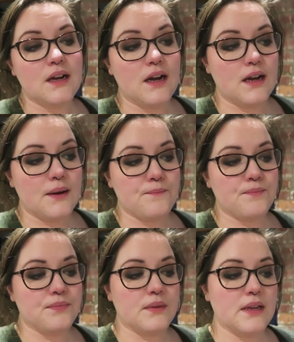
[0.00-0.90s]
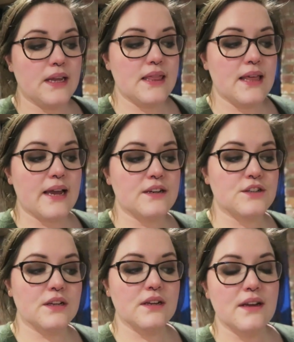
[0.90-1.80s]
Um, in
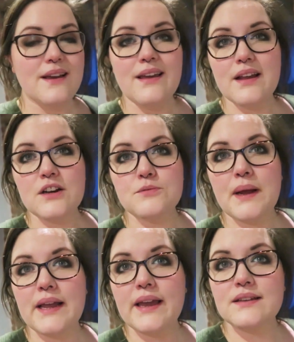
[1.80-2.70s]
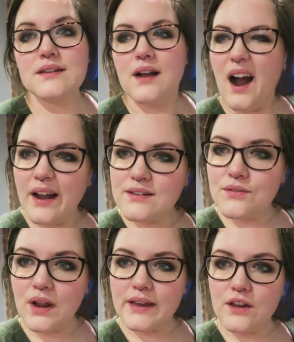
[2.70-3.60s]
that English pancakes are kind
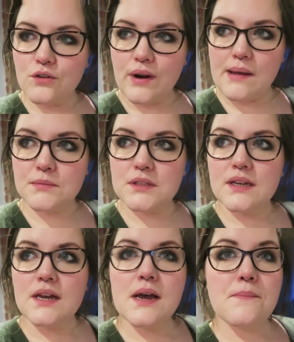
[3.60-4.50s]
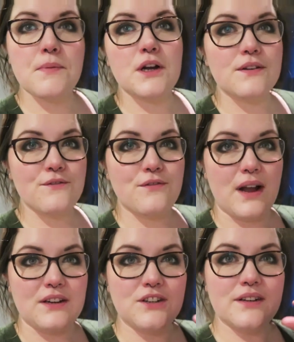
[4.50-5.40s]
of like crepes, but
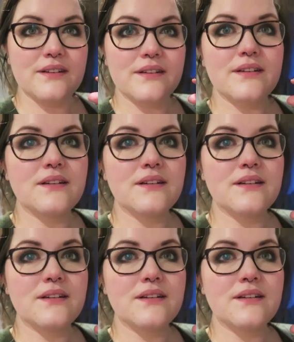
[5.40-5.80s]
fatter.